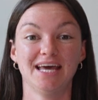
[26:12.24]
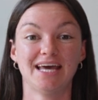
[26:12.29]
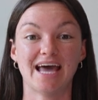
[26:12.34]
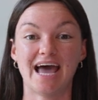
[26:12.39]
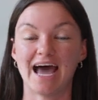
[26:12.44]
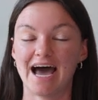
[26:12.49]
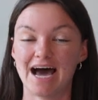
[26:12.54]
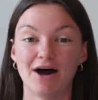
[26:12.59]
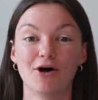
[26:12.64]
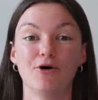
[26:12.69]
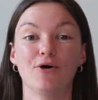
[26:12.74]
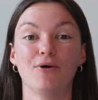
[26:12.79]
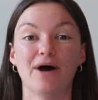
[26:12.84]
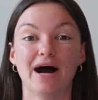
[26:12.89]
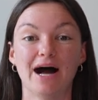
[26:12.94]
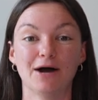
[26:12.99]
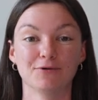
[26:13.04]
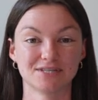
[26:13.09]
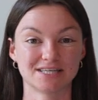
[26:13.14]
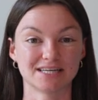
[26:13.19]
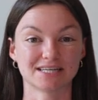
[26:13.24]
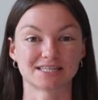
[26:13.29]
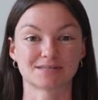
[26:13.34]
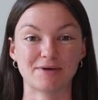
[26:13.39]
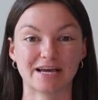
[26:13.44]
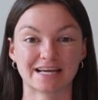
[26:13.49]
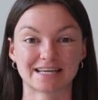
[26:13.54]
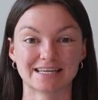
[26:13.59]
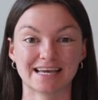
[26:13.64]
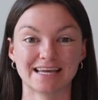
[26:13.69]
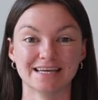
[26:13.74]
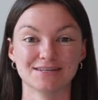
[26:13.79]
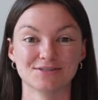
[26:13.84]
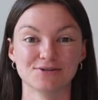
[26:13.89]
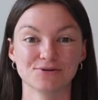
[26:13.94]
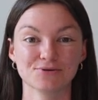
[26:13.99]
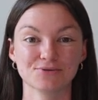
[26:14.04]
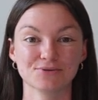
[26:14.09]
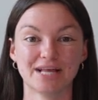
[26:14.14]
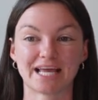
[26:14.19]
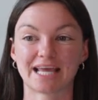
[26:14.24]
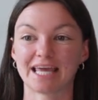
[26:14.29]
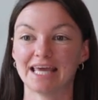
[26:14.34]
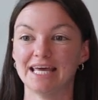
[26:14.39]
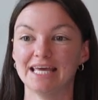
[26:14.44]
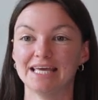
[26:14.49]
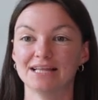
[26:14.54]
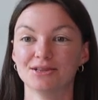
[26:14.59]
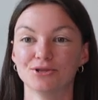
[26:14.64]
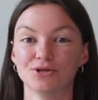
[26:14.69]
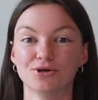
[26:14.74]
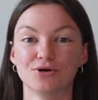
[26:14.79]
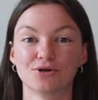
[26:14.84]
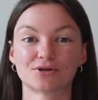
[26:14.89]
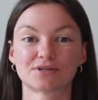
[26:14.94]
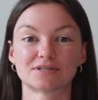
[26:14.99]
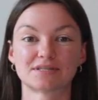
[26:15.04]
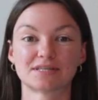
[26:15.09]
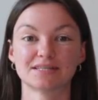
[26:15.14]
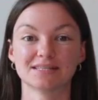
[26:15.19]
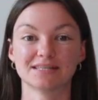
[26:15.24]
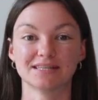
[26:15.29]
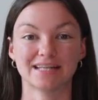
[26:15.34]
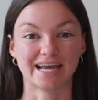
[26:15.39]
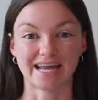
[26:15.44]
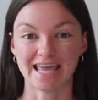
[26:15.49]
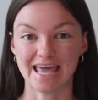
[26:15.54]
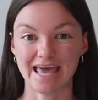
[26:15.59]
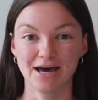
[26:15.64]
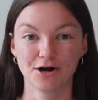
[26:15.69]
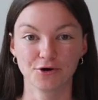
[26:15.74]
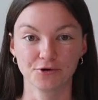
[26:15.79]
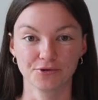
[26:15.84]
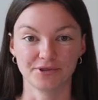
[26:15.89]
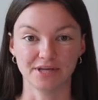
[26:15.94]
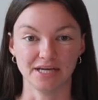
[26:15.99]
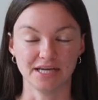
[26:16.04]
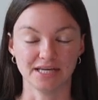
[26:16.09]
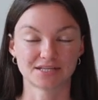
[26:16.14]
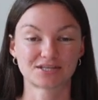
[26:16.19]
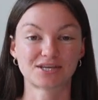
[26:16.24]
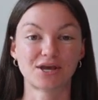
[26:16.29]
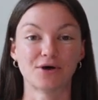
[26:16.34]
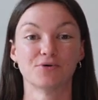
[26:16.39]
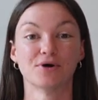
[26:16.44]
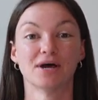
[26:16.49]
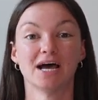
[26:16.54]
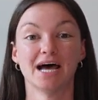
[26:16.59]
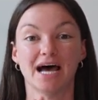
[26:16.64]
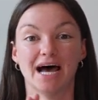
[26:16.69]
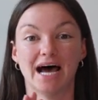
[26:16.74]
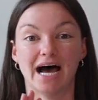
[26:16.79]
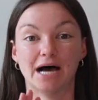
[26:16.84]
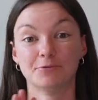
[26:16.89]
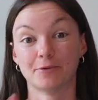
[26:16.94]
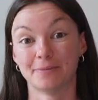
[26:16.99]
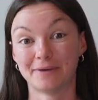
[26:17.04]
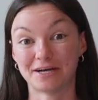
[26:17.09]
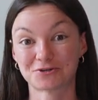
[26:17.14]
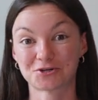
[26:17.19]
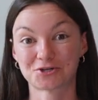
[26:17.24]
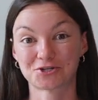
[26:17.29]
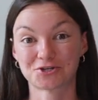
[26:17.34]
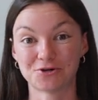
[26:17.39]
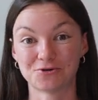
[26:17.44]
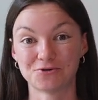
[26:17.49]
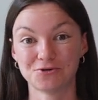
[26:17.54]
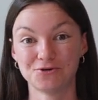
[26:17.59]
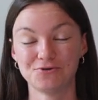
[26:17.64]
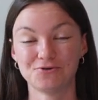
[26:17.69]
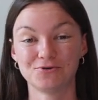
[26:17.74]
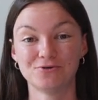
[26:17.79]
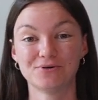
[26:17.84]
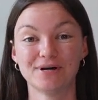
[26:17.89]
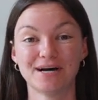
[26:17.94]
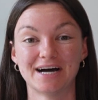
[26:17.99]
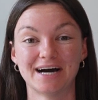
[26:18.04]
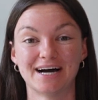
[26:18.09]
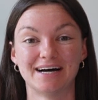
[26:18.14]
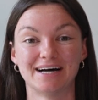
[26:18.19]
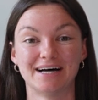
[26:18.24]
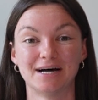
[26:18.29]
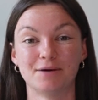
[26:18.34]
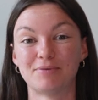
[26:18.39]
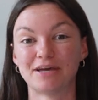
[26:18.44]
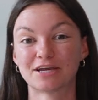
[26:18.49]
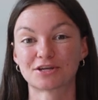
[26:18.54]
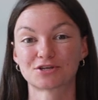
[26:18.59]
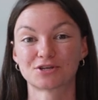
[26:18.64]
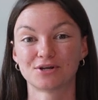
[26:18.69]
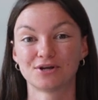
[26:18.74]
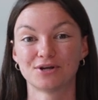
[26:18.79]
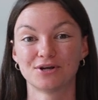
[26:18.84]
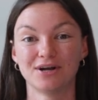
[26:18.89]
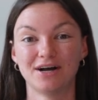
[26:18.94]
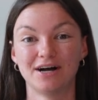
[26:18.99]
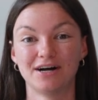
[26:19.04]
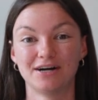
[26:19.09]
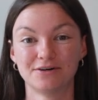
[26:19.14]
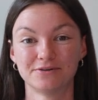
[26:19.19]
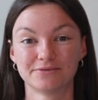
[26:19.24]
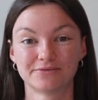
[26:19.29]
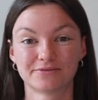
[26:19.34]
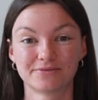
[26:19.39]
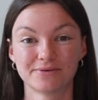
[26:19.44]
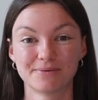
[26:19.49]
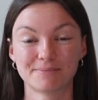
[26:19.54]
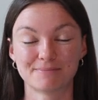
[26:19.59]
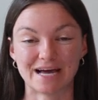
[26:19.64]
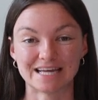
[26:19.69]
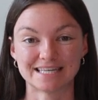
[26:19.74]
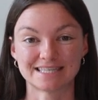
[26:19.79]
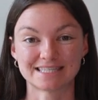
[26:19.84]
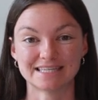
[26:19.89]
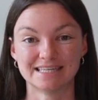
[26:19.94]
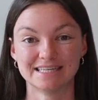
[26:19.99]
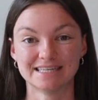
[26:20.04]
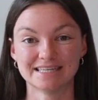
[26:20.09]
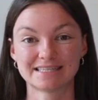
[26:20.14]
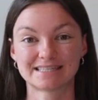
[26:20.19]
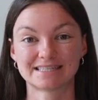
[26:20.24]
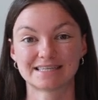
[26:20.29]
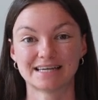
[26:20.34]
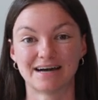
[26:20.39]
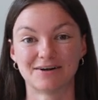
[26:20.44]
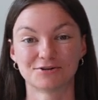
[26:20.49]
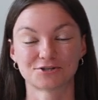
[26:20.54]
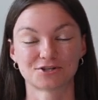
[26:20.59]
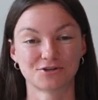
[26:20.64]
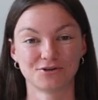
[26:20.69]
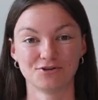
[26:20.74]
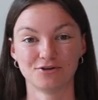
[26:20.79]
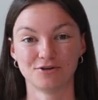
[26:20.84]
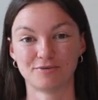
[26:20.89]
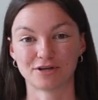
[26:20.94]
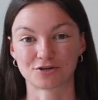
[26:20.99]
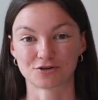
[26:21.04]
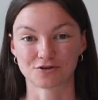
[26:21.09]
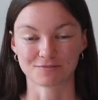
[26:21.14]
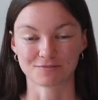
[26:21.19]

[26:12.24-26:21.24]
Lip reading: how I was expecting it to. Like it looks like healthy. So I'm about to show you a picture of my cyst. I'll show you a picture